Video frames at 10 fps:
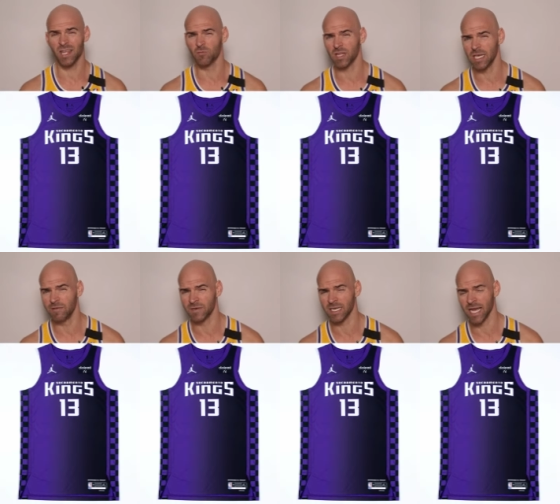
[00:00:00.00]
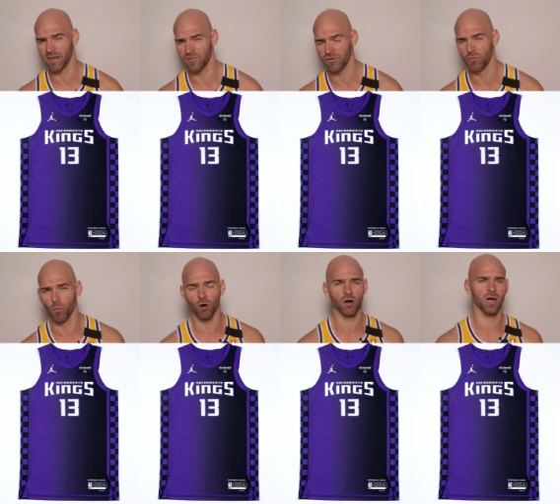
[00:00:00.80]
think with even a few
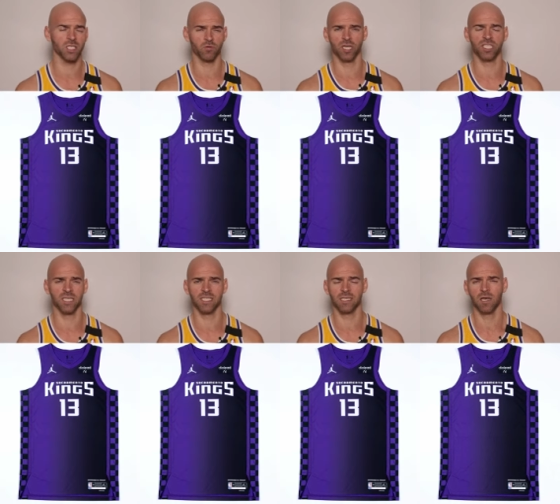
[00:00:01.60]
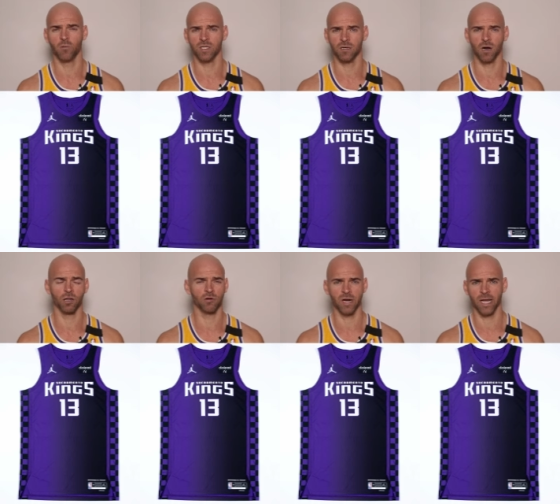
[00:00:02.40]
more alterations with the
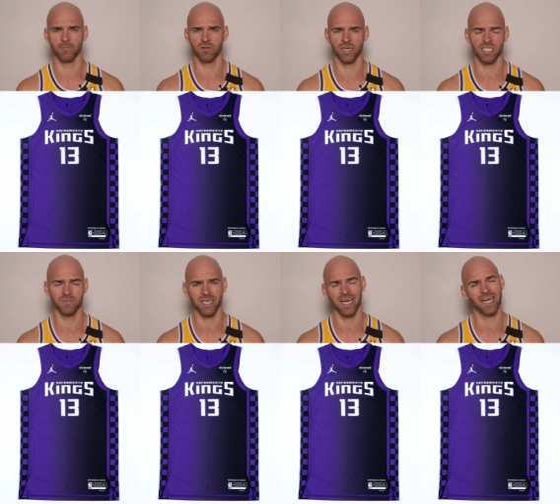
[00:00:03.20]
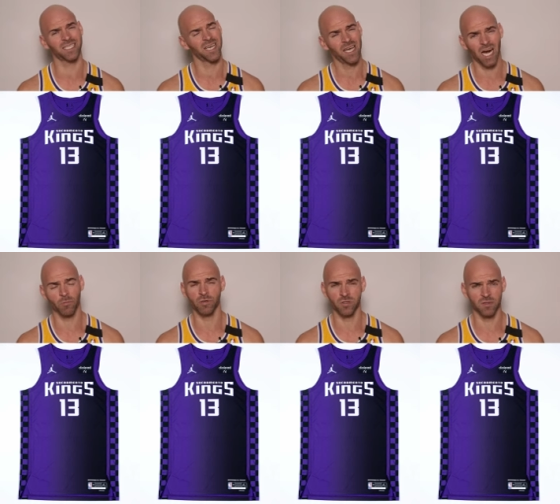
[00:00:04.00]
color and placement, guys,
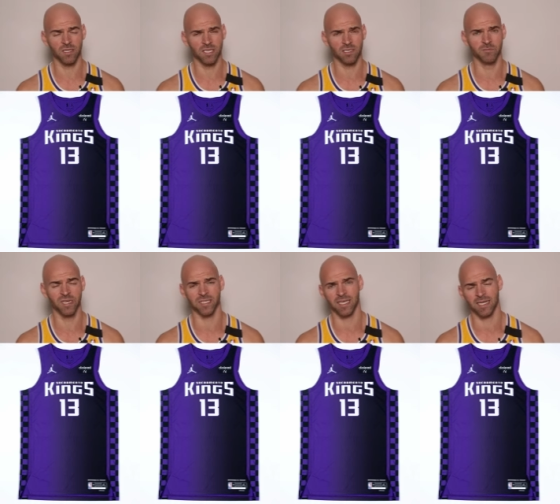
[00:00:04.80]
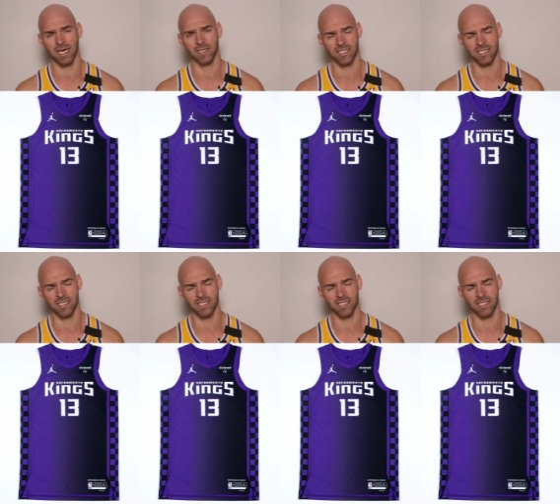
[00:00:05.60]
I really do think these could have been a 10 out